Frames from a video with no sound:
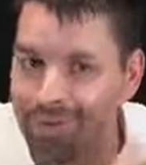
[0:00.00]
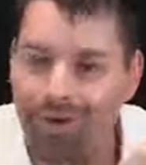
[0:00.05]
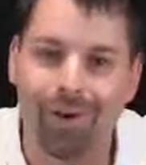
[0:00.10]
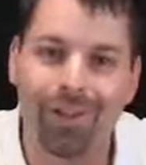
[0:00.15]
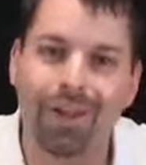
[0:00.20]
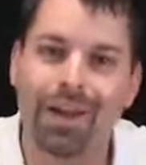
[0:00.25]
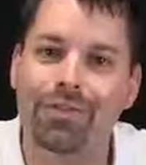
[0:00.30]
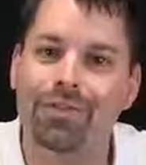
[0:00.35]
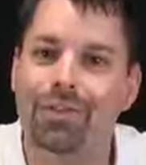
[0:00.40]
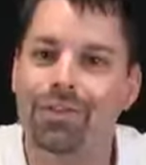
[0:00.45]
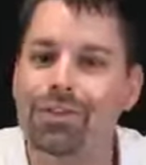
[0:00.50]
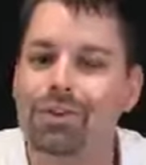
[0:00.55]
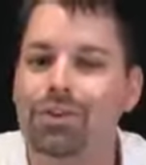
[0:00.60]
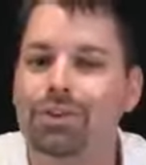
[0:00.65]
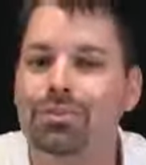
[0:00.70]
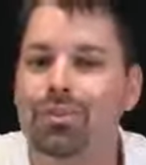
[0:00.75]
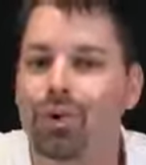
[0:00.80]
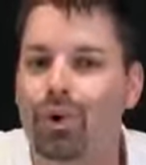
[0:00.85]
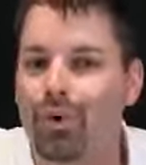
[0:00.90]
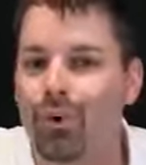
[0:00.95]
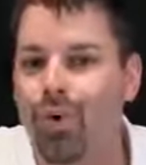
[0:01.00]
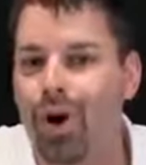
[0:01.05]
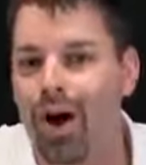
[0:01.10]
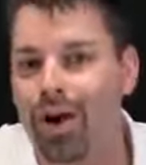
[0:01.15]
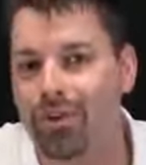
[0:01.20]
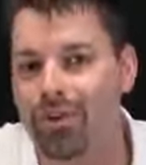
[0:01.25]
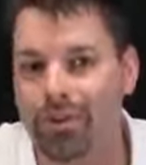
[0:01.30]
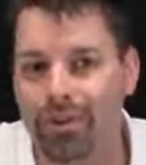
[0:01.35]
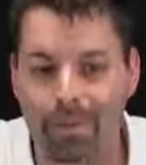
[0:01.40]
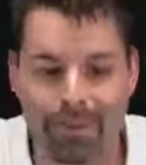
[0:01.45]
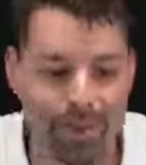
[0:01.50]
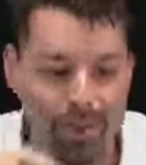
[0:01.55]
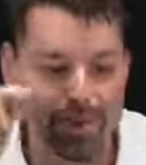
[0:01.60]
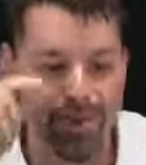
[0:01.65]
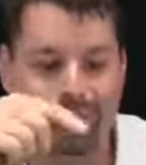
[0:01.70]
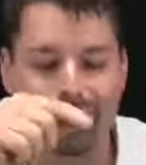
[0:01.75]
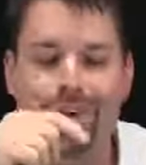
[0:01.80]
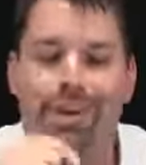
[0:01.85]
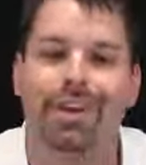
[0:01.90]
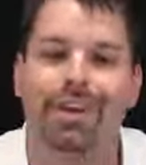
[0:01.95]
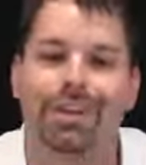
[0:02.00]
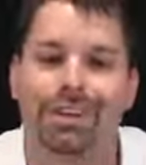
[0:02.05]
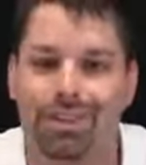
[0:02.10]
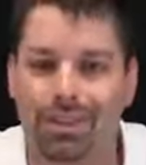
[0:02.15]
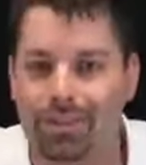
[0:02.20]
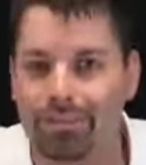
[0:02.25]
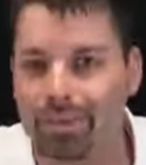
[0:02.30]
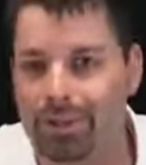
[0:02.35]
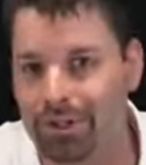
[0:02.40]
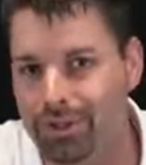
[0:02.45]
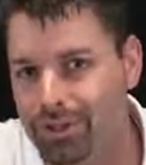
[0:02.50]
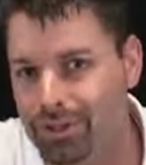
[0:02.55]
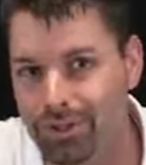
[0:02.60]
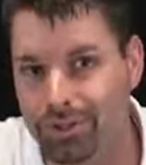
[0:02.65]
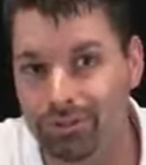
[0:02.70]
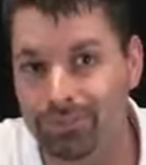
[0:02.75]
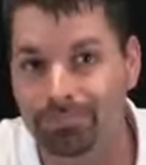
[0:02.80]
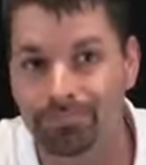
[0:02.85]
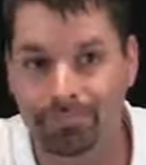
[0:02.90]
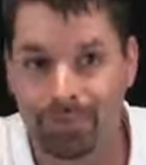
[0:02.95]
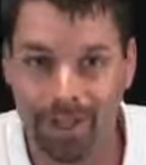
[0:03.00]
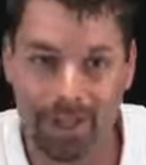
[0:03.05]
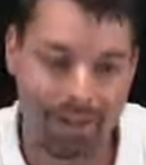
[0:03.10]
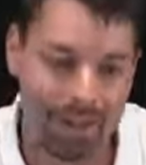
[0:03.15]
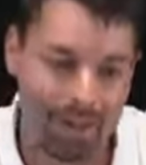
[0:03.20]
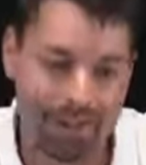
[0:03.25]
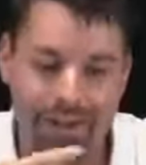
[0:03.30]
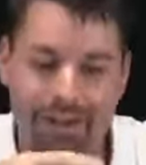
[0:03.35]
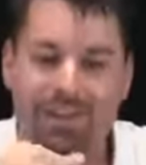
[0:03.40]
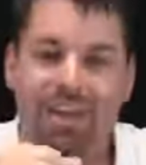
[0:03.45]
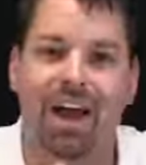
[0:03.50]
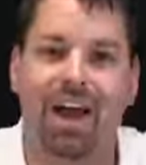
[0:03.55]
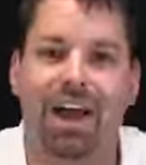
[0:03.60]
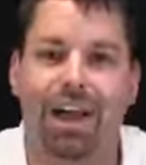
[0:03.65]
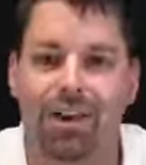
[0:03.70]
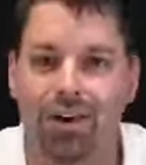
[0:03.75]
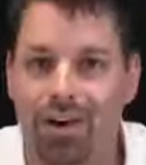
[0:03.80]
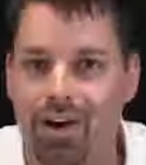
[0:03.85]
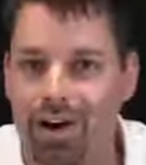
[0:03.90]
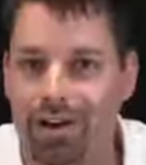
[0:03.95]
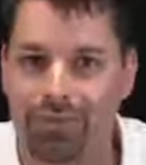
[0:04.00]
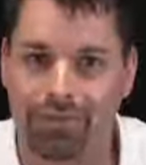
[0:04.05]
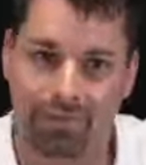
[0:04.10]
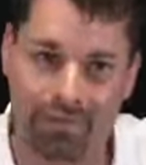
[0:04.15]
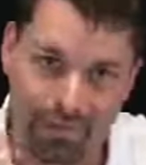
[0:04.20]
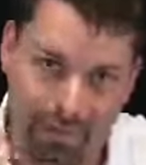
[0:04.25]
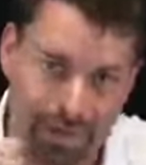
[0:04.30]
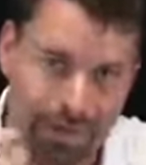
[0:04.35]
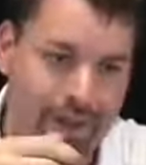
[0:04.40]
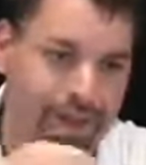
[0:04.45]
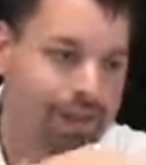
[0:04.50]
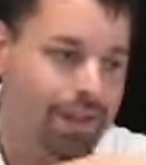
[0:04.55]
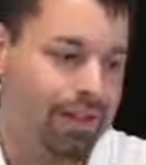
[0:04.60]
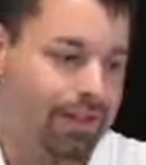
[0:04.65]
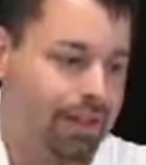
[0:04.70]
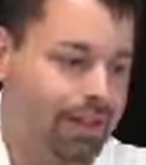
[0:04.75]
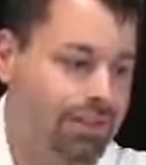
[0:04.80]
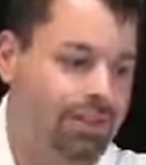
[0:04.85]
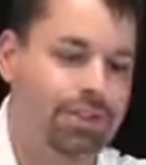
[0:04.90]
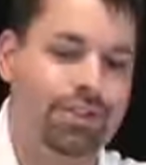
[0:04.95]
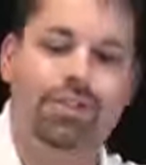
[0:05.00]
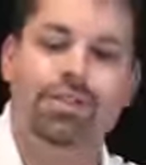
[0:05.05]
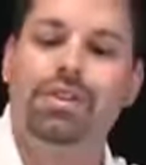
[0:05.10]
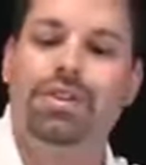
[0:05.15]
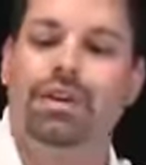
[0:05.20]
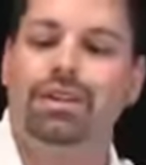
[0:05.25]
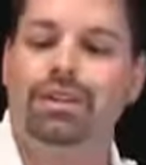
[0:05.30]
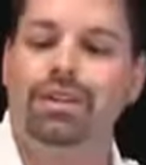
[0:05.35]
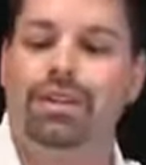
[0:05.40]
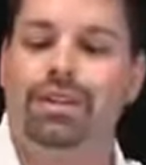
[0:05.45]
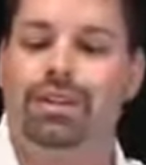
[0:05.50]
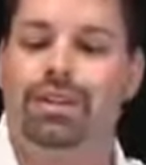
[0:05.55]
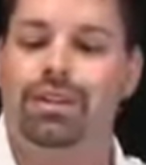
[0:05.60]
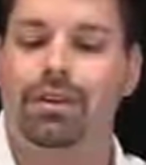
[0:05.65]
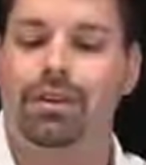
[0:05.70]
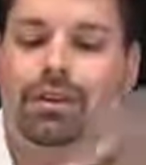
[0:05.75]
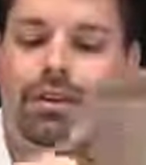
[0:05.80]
All I have to do is pour water from the pitcher into the balloon and then tie it off. Let's do this.